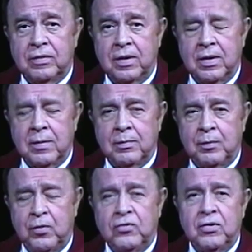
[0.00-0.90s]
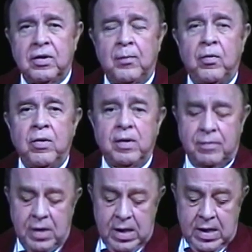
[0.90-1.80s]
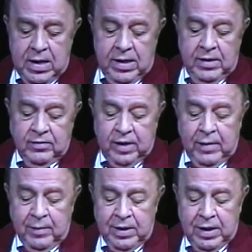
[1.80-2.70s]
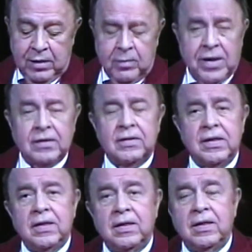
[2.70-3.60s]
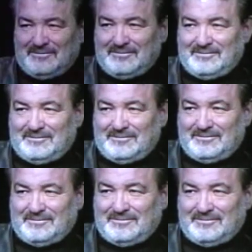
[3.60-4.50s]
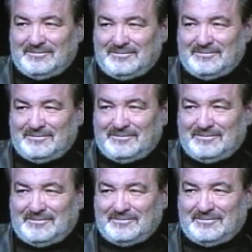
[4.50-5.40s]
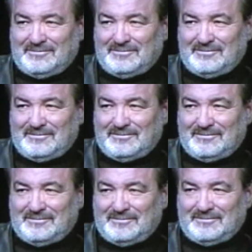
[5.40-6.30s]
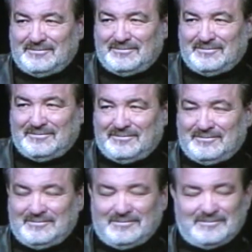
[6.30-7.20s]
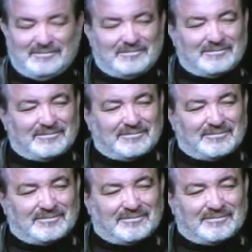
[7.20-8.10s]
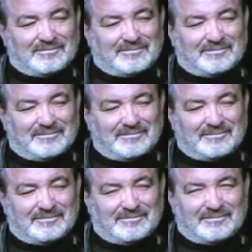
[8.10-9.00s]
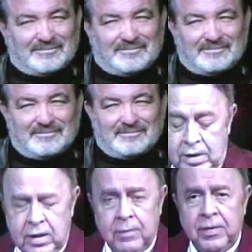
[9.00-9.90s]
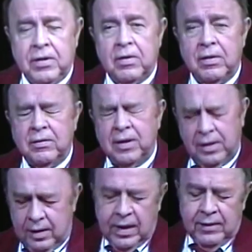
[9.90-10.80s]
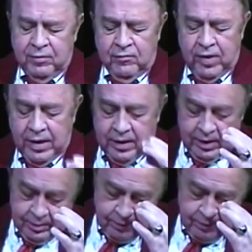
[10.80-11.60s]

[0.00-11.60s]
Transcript: uh, portion of the program is Emiliano Martin. He is a poet and uh, an author. And uh, we're here because uh, I've invited him